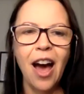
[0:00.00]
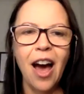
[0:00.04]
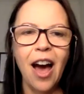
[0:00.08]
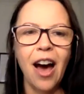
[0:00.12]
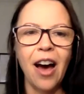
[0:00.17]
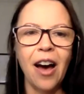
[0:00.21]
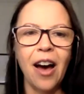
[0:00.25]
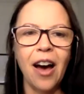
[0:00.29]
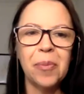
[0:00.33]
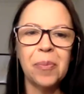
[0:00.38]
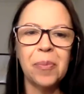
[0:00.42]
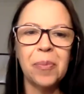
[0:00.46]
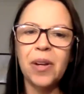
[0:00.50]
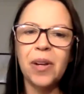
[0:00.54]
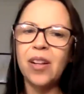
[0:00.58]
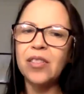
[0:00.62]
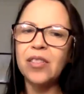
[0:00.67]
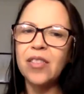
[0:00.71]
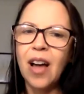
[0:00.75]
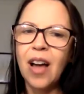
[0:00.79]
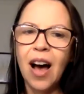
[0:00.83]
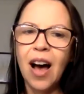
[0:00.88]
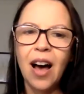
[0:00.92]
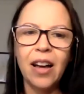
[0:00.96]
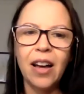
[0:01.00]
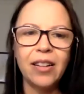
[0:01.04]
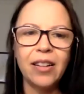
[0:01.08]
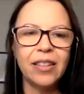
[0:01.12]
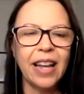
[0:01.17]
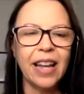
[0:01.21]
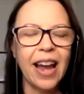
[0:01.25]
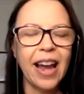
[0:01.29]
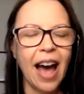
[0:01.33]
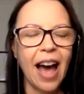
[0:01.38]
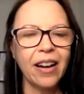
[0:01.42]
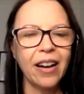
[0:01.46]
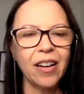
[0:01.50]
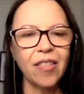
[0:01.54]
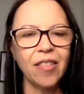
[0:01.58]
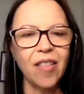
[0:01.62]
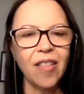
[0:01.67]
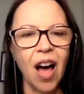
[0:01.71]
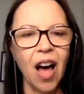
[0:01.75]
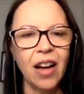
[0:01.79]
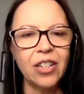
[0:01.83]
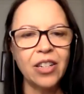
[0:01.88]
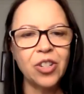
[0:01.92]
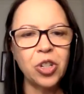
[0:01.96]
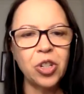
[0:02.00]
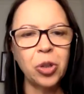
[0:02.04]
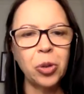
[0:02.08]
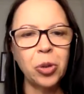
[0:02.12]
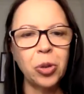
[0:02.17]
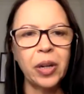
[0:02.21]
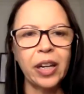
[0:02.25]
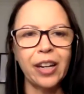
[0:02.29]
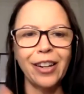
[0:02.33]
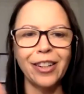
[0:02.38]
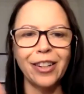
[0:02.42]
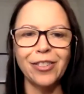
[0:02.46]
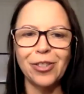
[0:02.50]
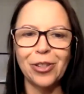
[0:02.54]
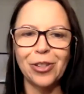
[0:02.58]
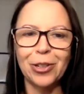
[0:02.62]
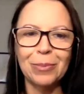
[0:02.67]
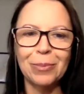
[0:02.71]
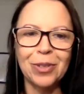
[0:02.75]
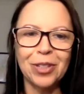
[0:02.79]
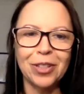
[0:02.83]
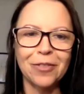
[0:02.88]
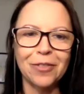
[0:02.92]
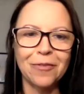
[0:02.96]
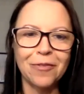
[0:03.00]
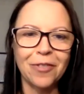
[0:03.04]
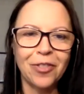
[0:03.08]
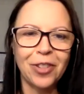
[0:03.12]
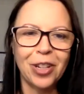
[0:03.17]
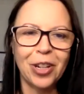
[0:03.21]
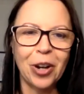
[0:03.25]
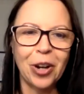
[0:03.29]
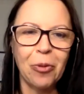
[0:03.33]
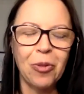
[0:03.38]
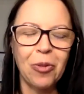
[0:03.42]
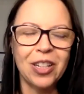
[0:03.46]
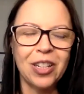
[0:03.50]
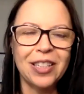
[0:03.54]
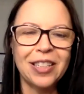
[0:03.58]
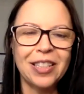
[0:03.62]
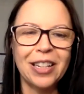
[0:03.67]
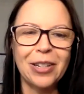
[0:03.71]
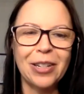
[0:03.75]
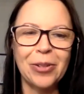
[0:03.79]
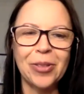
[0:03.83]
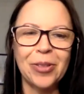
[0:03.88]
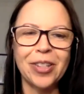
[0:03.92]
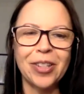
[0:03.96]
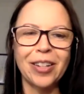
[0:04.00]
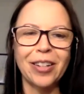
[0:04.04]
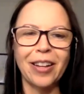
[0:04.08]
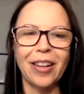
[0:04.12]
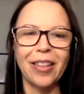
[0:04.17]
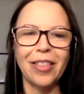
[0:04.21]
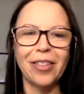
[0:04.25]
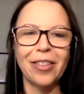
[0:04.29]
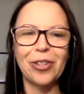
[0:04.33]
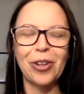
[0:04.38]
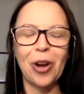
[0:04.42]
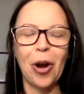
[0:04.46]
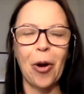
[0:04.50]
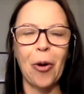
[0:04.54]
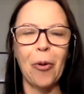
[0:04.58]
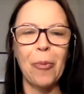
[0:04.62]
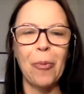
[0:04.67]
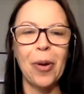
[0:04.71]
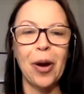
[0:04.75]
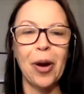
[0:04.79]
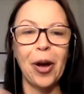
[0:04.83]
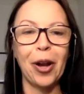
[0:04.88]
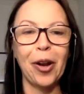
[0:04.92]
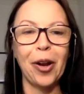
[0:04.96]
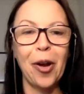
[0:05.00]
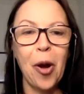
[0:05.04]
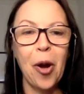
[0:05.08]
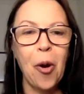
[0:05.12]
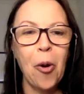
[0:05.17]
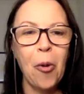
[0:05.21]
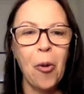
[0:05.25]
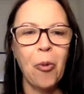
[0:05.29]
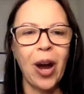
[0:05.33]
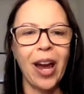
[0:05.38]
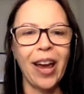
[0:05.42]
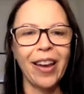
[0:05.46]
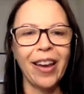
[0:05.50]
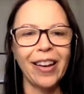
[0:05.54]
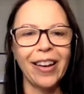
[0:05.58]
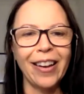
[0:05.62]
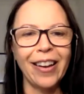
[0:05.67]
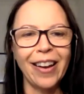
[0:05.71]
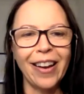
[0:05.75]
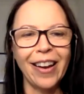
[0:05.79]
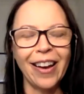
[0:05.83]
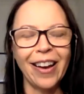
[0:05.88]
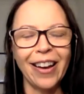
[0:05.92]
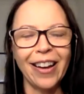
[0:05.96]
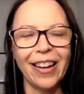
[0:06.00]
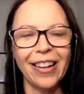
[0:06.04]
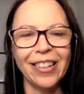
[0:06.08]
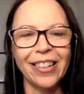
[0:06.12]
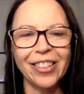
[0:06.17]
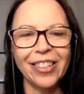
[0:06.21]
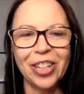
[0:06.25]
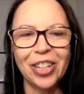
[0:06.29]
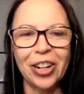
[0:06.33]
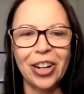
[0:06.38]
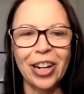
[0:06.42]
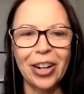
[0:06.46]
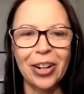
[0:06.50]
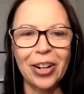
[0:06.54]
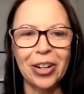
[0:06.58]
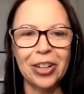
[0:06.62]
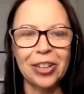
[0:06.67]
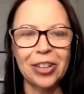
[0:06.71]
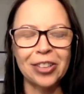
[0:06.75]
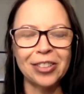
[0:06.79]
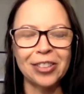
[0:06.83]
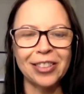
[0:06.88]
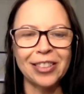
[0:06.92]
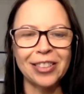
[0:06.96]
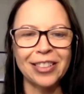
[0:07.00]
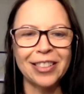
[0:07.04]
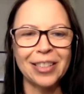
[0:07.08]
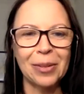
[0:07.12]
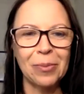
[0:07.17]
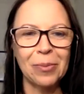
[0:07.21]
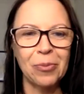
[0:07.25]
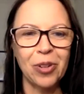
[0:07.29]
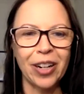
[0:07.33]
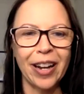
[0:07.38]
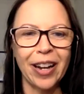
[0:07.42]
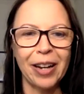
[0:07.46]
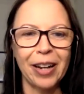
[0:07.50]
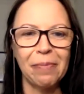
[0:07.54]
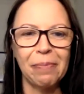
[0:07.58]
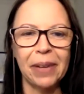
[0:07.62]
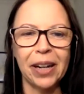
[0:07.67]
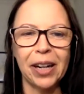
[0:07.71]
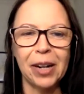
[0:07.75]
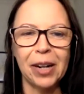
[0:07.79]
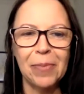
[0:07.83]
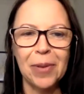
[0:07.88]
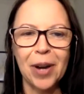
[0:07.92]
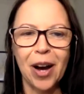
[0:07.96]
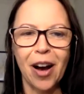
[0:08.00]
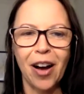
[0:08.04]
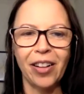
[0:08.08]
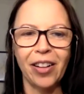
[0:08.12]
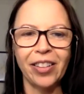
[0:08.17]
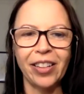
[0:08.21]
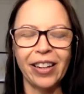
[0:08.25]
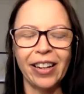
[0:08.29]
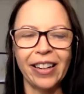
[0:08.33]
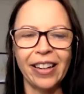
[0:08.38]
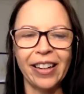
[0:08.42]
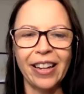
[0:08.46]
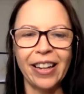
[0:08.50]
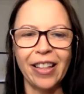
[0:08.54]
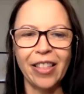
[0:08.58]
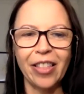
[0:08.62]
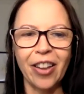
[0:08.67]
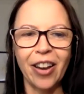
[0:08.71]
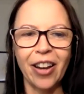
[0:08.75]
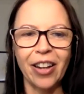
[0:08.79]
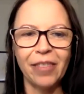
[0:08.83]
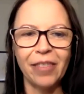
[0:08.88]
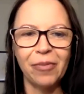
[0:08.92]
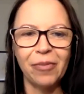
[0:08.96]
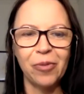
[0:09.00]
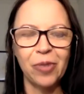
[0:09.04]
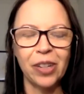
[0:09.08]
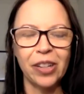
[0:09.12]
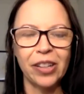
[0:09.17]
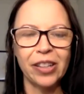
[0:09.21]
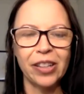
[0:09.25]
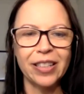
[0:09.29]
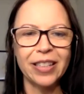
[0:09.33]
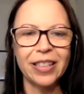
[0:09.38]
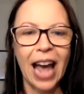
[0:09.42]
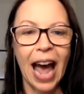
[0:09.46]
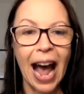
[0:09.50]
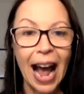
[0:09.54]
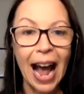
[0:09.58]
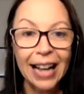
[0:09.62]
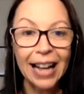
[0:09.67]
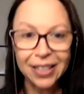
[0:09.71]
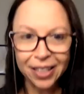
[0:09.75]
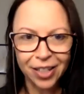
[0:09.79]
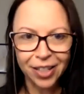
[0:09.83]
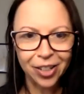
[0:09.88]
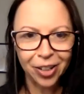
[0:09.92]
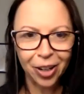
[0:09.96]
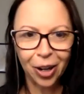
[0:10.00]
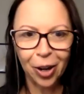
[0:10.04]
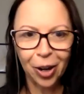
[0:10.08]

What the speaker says: They added a lot to it in terms of, you know, once they used it on the show. But when Jerry heard that someone had made up a holiday, he thought, well, this has to